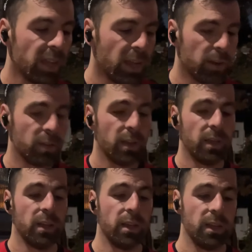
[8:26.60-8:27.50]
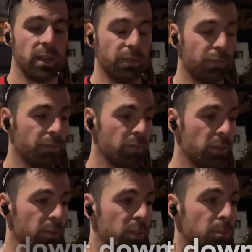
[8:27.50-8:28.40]
And if
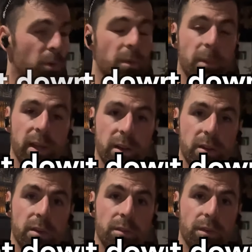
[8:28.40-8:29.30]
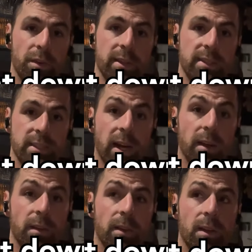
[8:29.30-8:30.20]
there is more demand for this
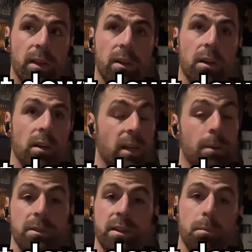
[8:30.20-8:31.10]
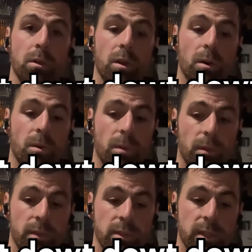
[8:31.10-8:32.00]
style, comment down below.
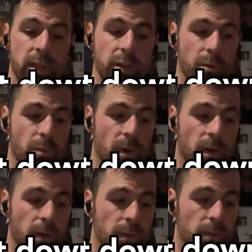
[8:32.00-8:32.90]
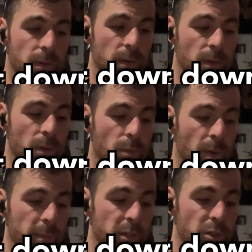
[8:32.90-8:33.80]
Say you
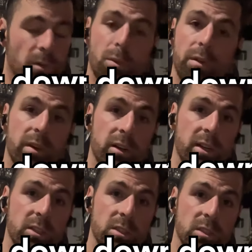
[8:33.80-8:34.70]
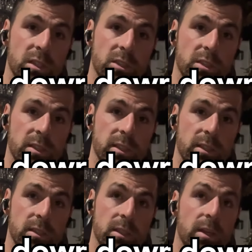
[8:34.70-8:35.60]
want me to show more variations such as
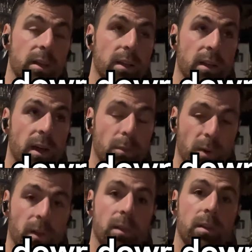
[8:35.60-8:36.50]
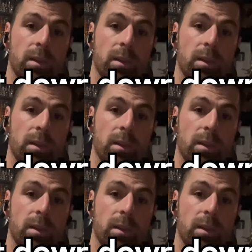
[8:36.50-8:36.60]
these, I will.